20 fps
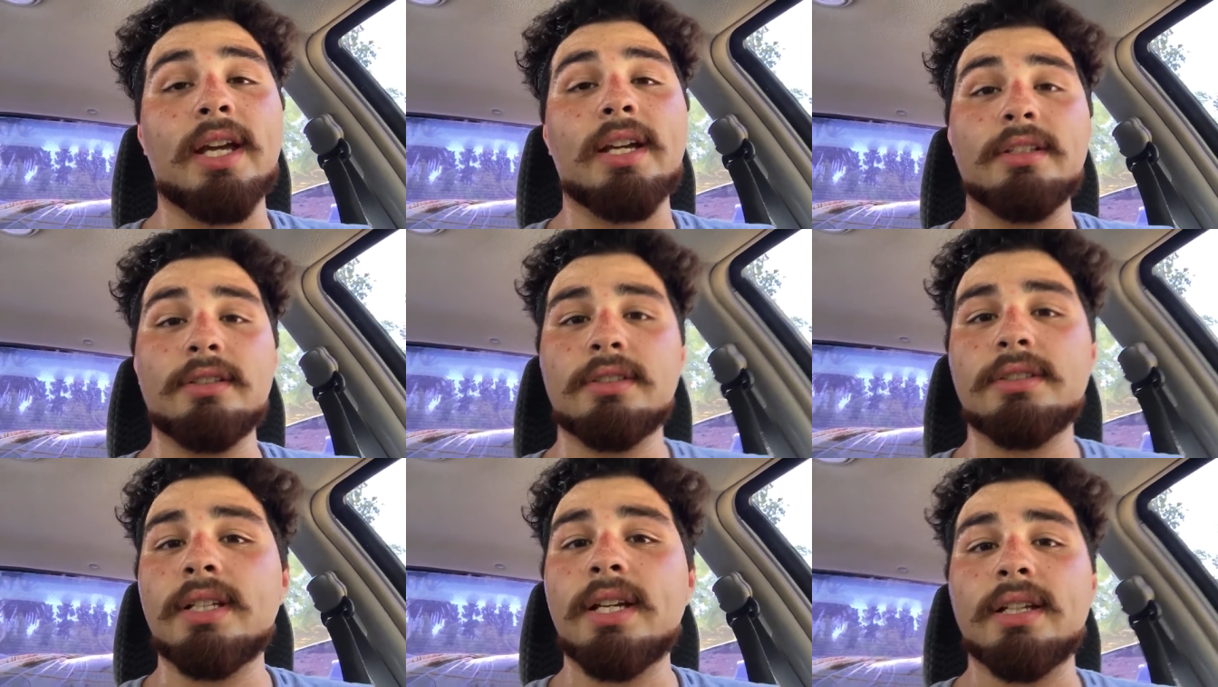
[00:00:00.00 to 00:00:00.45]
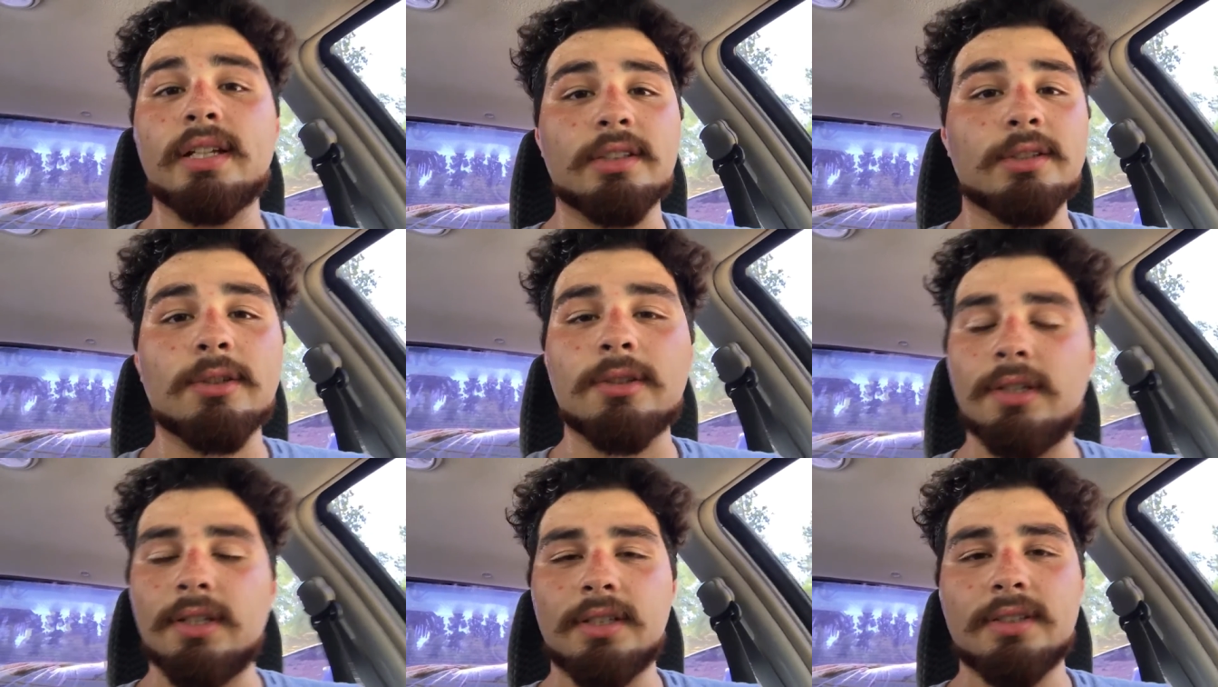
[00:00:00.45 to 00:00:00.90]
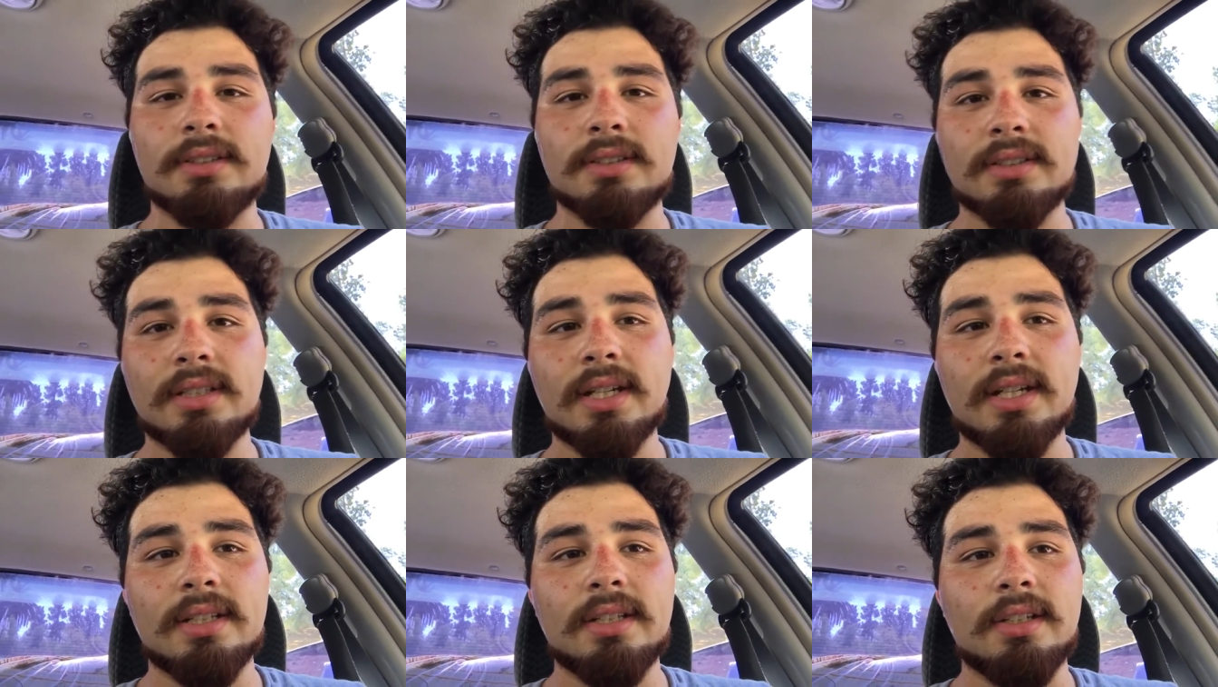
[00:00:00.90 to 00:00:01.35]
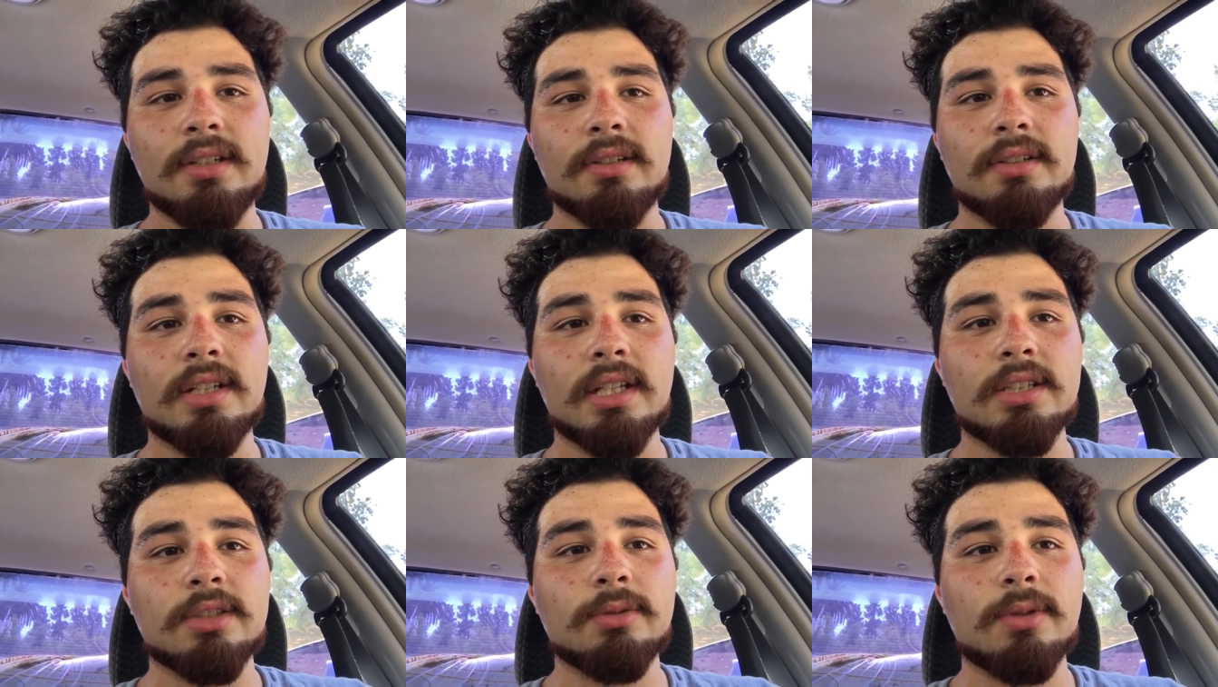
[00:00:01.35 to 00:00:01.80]
i understand i totally understand you know
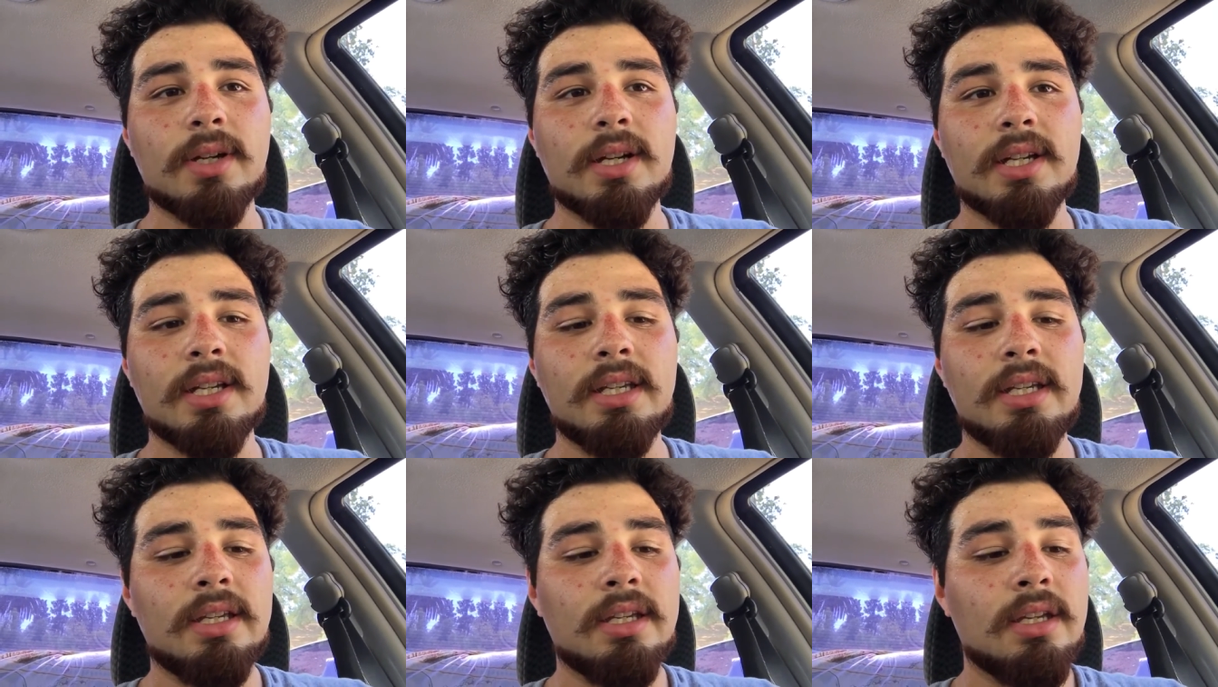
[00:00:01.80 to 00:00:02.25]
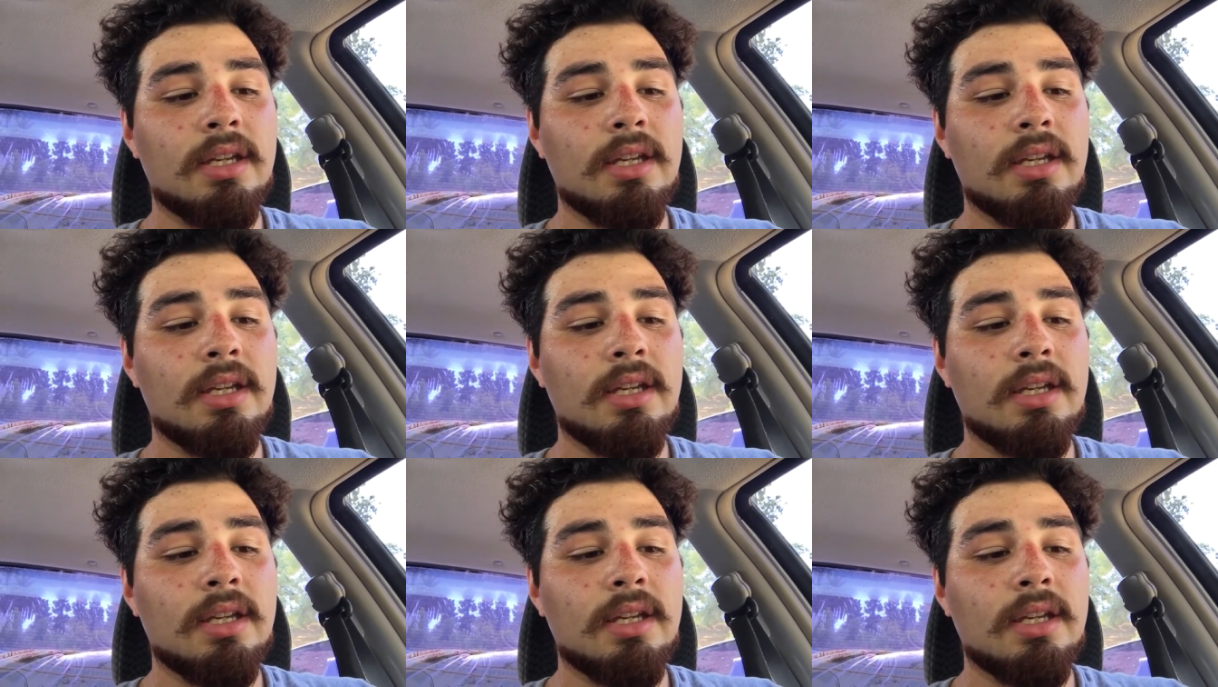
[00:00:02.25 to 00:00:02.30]
that's why